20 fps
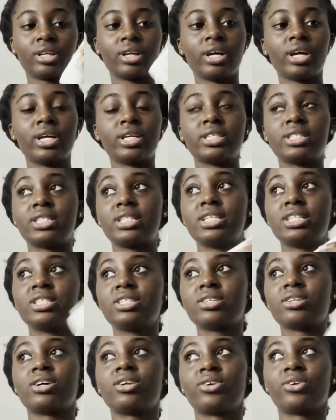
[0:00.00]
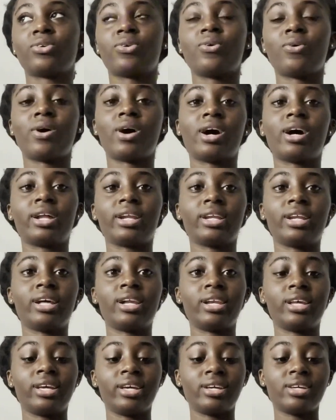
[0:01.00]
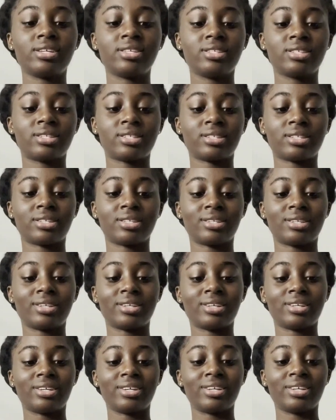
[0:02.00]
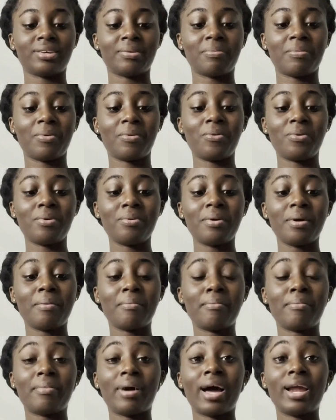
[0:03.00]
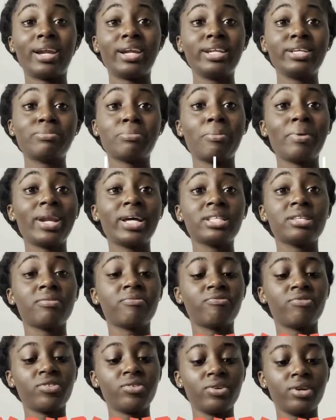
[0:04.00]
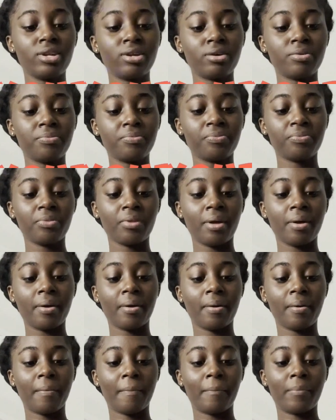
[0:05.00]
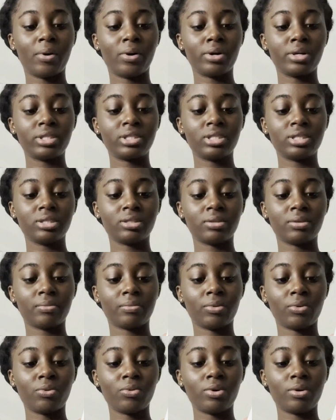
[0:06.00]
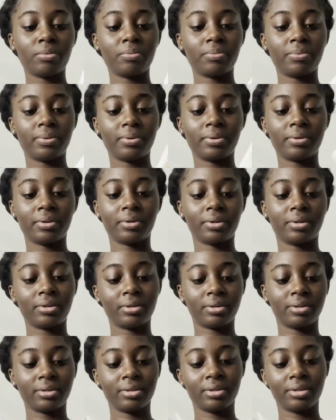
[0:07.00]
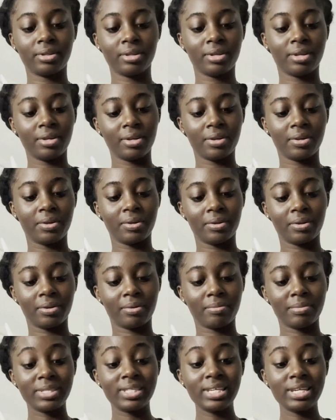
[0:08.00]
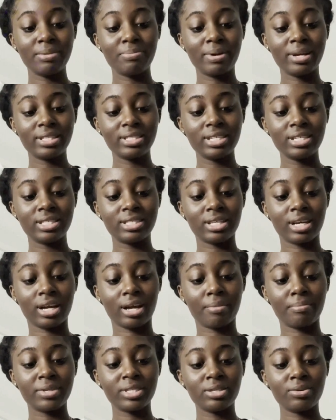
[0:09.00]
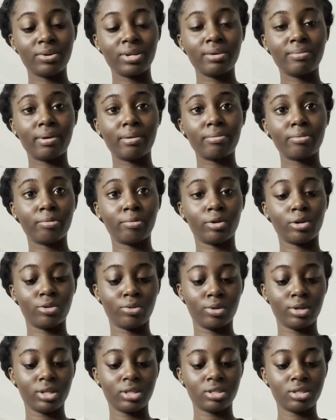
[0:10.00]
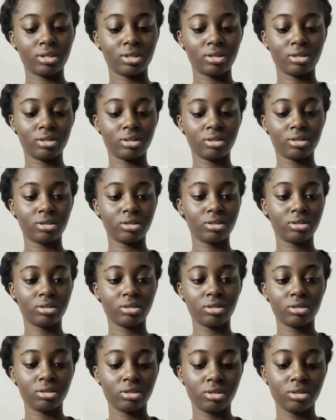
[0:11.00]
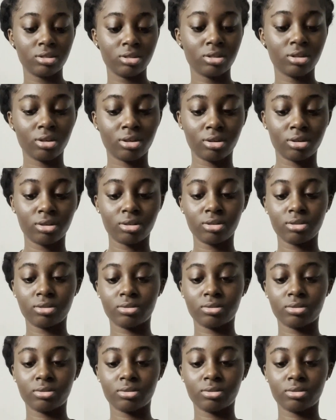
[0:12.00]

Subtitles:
cause this is gonna go on the lace. But I know this marathon for doing now, but I'm gonna see it on TikTok. I'm gonna see what if I can do it. So